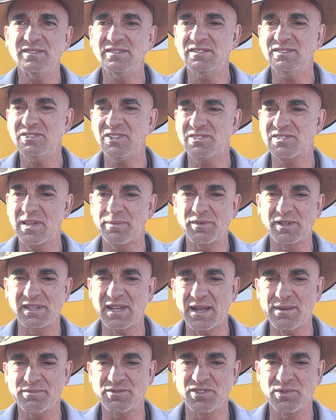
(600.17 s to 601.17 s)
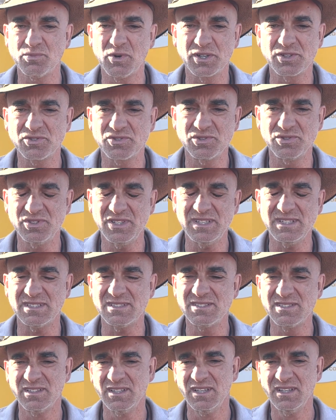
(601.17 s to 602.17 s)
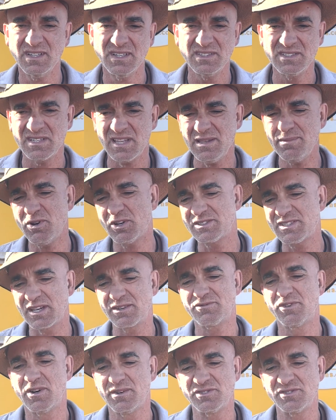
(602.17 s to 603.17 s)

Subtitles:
It's not something that happens in 1 or 2 years. So that might take 5 or